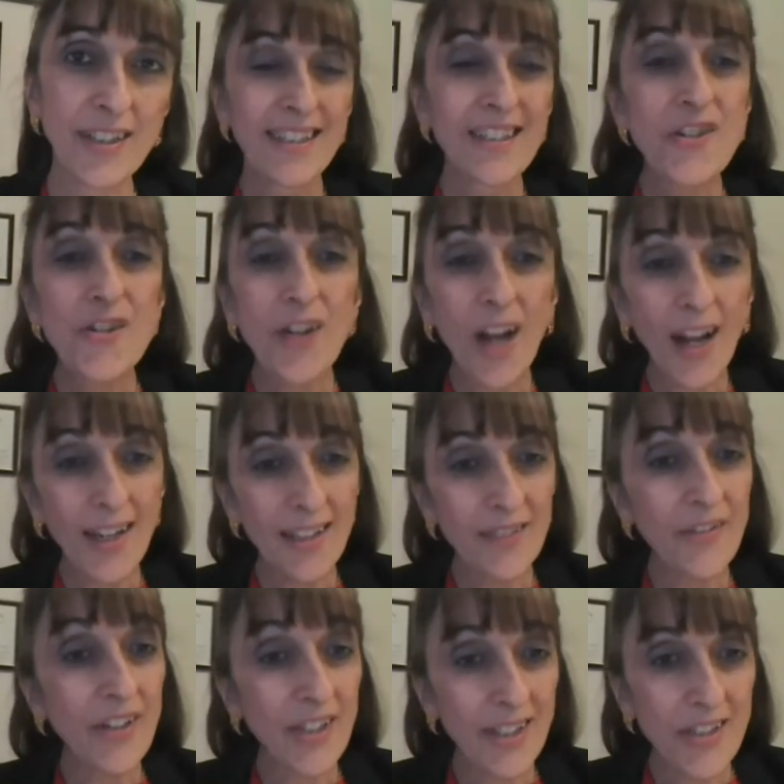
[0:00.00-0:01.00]
The
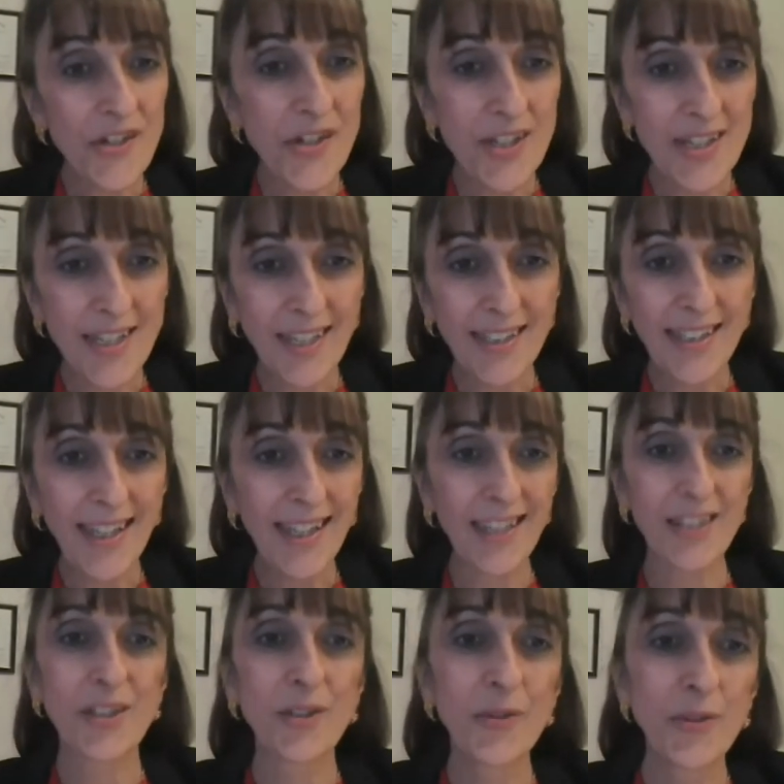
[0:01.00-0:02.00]
trial, very interestingly,
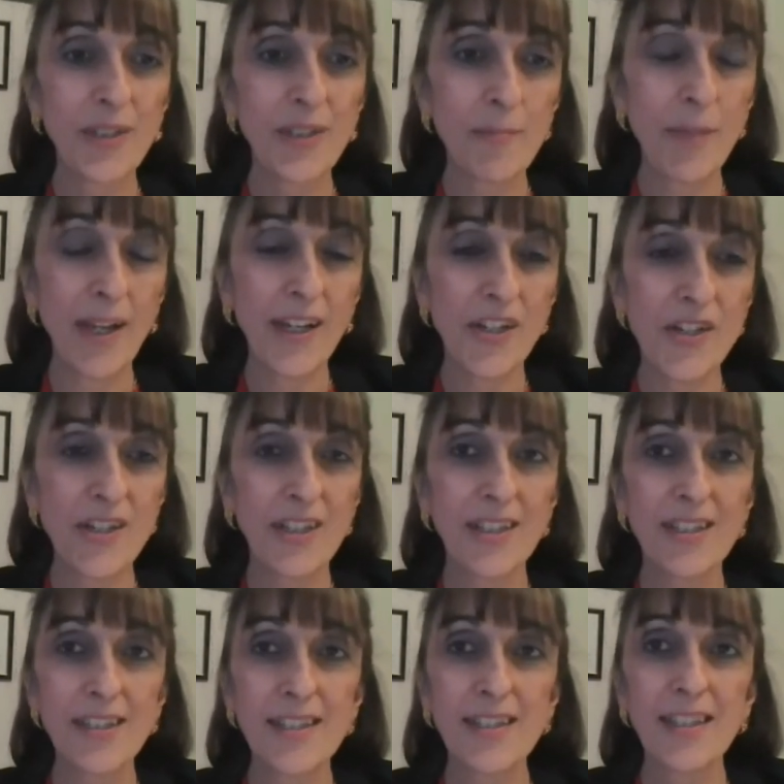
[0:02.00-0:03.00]
excluded
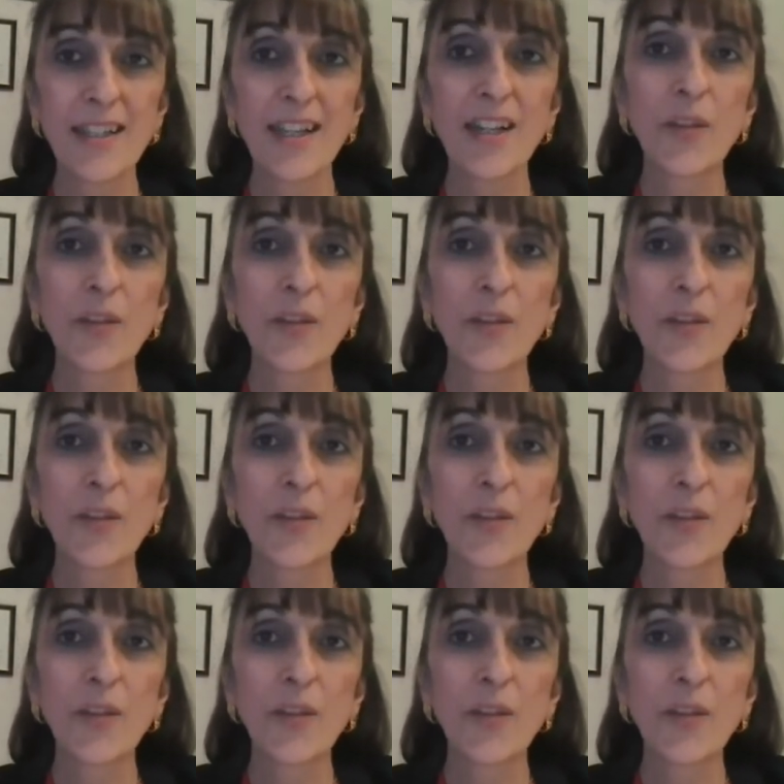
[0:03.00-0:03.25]
patients